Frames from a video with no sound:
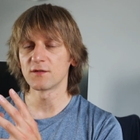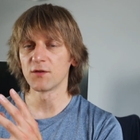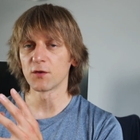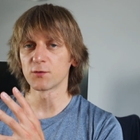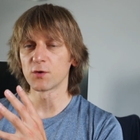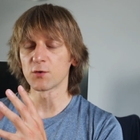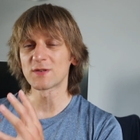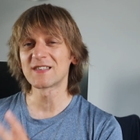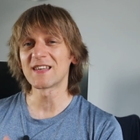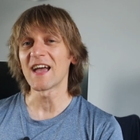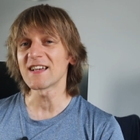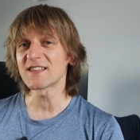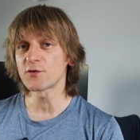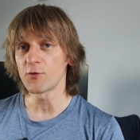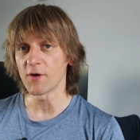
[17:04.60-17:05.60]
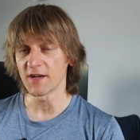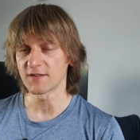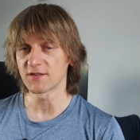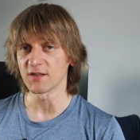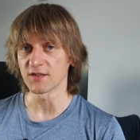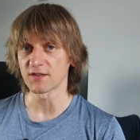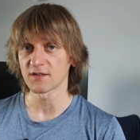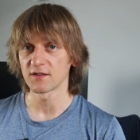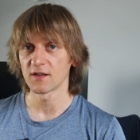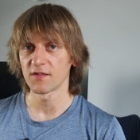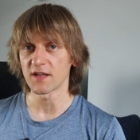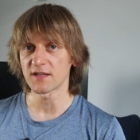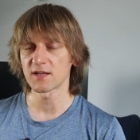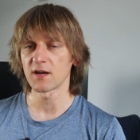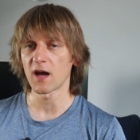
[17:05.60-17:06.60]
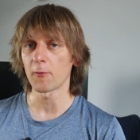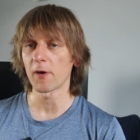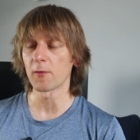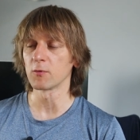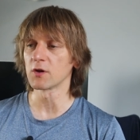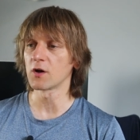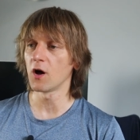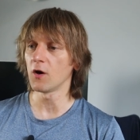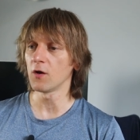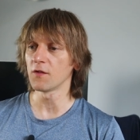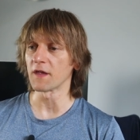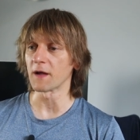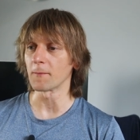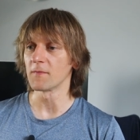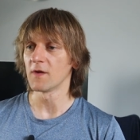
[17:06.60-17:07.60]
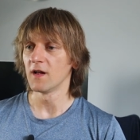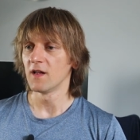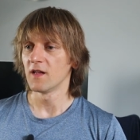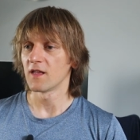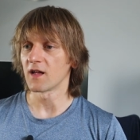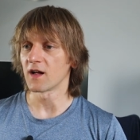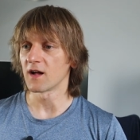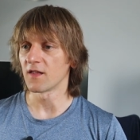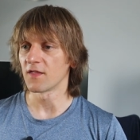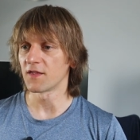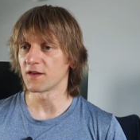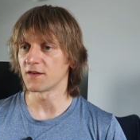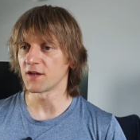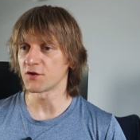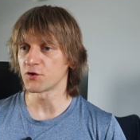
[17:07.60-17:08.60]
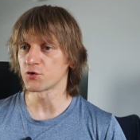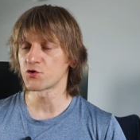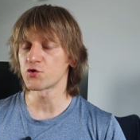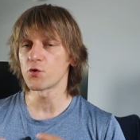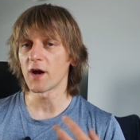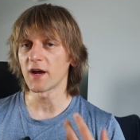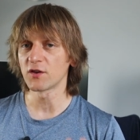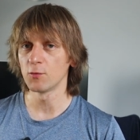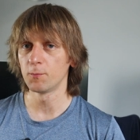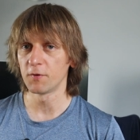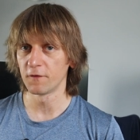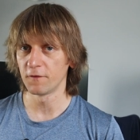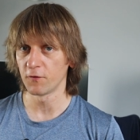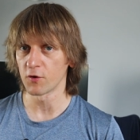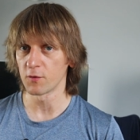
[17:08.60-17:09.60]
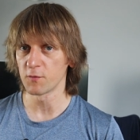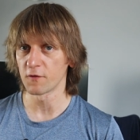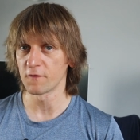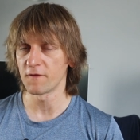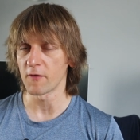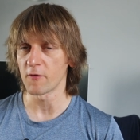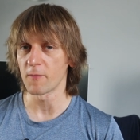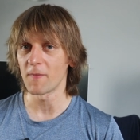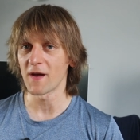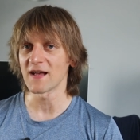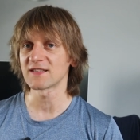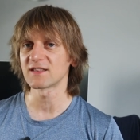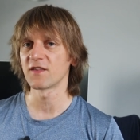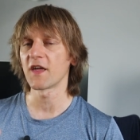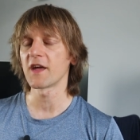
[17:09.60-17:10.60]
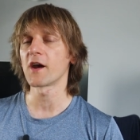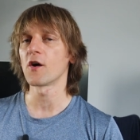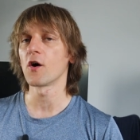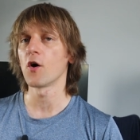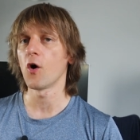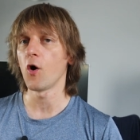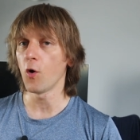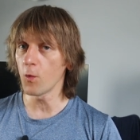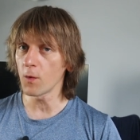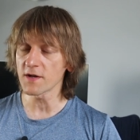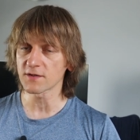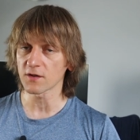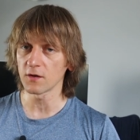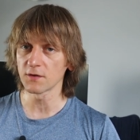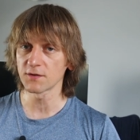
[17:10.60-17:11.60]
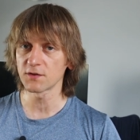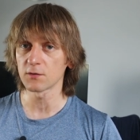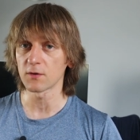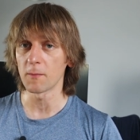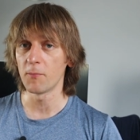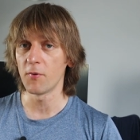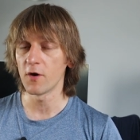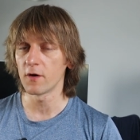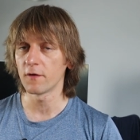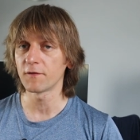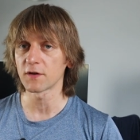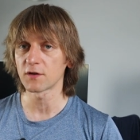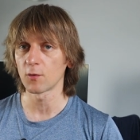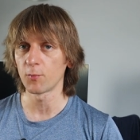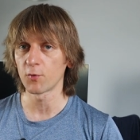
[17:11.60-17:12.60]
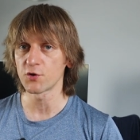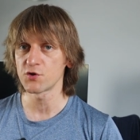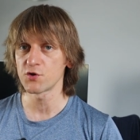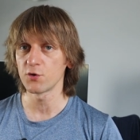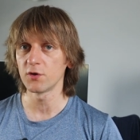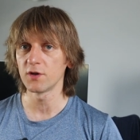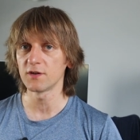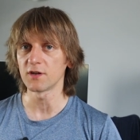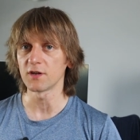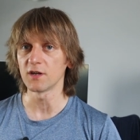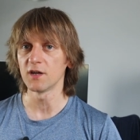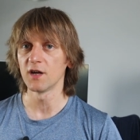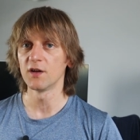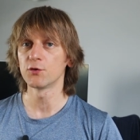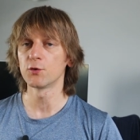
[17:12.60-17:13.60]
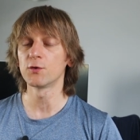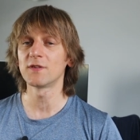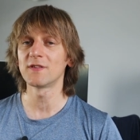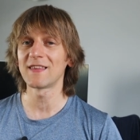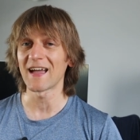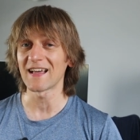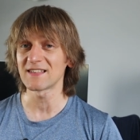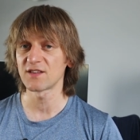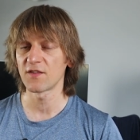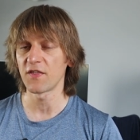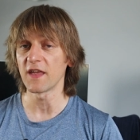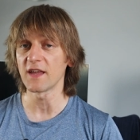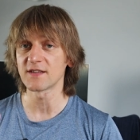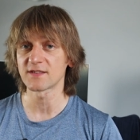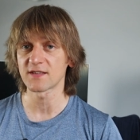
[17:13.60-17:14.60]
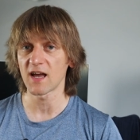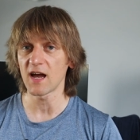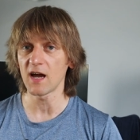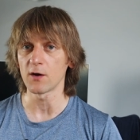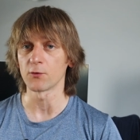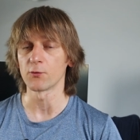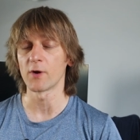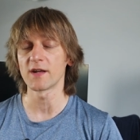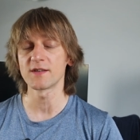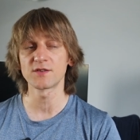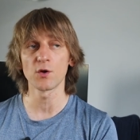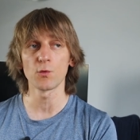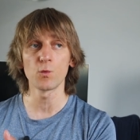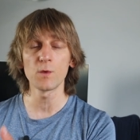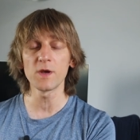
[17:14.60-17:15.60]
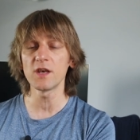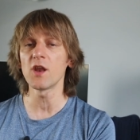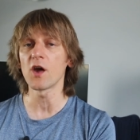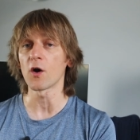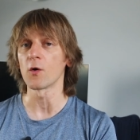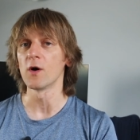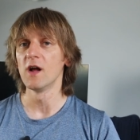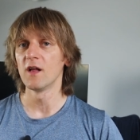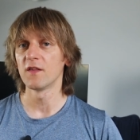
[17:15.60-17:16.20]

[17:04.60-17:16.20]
those test races, that's how I will call them, uh, that, that you're trying to perform your very best, they are always also a perfect opportunity to test things out, right? So we know